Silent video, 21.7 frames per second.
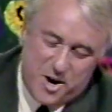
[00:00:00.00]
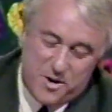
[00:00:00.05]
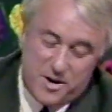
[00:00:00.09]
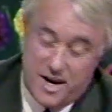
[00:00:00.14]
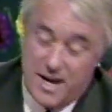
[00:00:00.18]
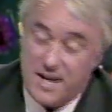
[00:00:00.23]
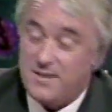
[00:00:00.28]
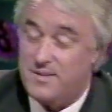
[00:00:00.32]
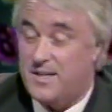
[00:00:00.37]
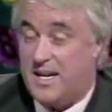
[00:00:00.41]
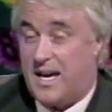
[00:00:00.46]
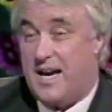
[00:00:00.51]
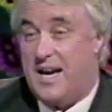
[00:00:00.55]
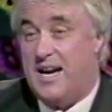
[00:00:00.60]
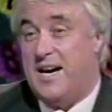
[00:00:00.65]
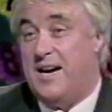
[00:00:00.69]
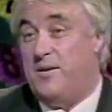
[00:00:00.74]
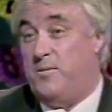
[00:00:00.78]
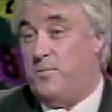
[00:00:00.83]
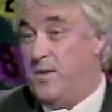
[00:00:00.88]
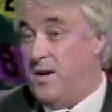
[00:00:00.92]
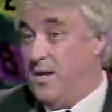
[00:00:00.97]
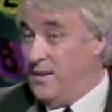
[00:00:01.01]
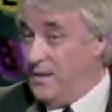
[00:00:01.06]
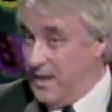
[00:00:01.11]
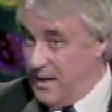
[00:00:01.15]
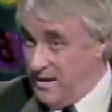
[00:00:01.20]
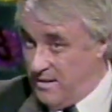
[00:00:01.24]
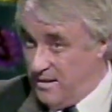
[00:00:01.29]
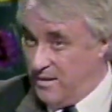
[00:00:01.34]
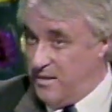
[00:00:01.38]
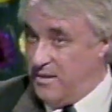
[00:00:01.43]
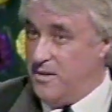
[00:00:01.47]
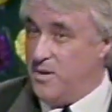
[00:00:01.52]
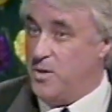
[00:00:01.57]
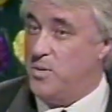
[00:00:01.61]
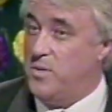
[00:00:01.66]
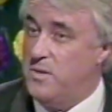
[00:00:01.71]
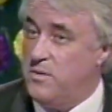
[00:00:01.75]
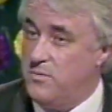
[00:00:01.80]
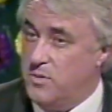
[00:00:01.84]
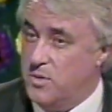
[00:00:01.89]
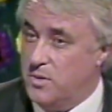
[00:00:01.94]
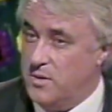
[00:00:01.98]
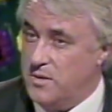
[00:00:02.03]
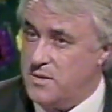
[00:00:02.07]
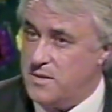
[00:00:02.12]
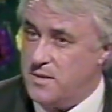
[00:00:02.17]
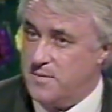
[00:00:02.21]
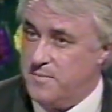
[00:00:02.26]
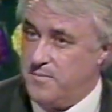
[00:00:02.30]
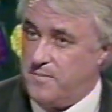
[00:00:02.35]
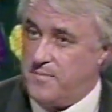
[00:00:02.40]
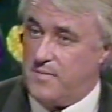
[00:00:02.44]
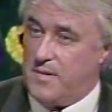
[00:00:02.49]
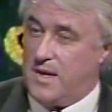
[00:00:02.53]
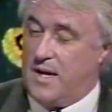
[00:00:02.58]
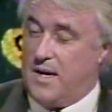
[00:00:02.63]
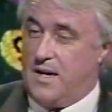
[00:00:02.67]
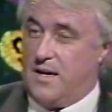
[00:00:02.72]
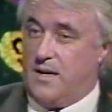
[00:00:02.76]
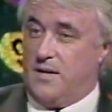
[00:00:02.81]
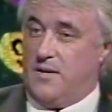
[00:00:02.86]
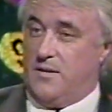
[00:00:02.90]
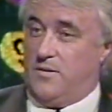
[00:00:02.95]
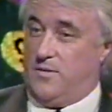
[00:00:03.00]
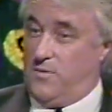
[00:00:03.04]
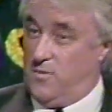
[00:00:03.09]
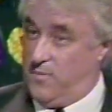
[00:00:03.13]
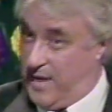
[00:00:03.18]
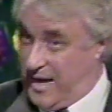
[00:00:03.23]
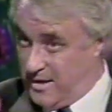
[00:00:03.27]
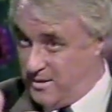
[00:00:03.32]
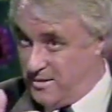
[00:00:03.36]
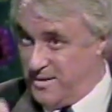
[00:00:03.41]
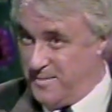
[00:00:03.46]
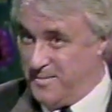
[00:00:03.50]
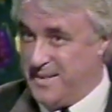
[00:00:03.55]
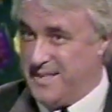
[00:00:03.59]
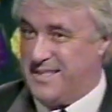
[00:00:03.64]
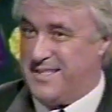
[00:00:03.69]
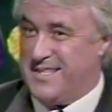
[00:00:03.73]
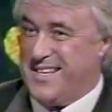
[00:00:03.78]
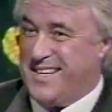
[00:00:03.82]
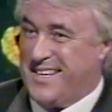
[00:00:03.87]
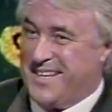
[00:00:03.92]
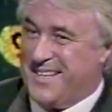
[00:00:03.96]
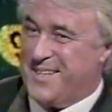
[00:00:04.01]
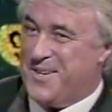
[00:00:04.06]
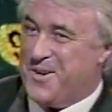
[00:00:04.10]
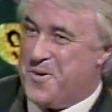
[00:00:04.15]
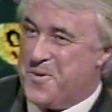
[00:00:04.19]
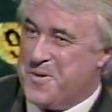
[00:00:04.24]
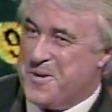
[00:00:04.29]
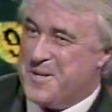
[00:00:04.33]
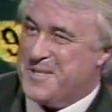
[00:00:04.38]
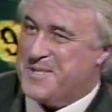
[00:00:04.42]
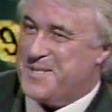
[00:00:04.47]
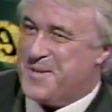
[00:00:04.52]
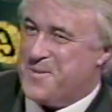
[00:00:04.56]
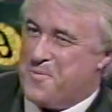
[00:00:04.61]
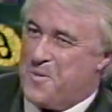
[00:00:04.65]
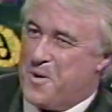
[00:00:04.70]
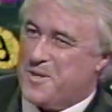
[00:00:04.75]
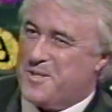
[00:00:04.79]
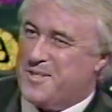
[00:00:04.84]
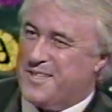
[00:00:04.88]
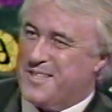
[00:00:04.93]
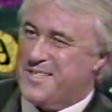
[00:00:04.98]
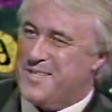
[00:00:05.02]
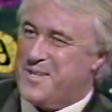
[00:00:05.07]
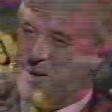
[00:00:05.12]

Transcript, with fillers: all right. Uh, well, I think you know all the rules. Yeah. Uh, you've actually been sitting in the audience and watching